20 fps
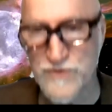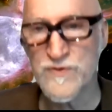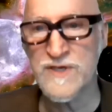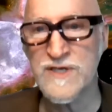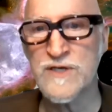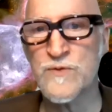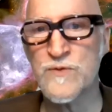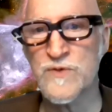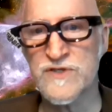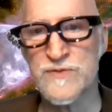
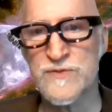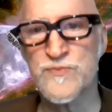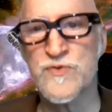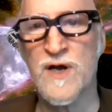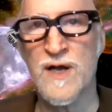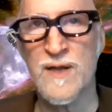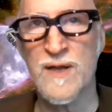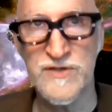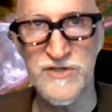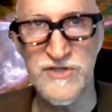Creek, which
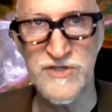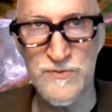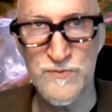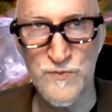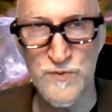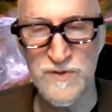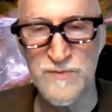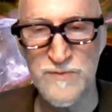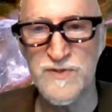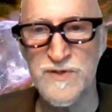probably
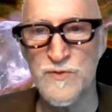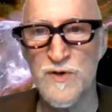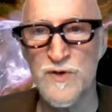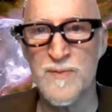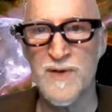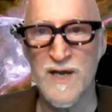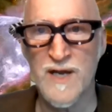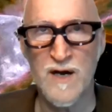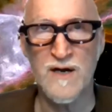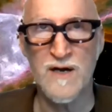would be where
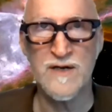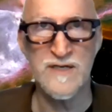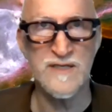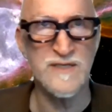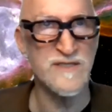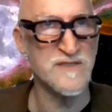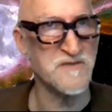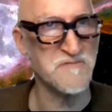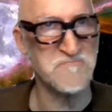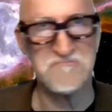my heart
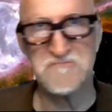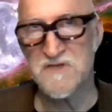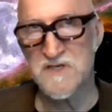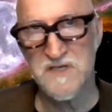is.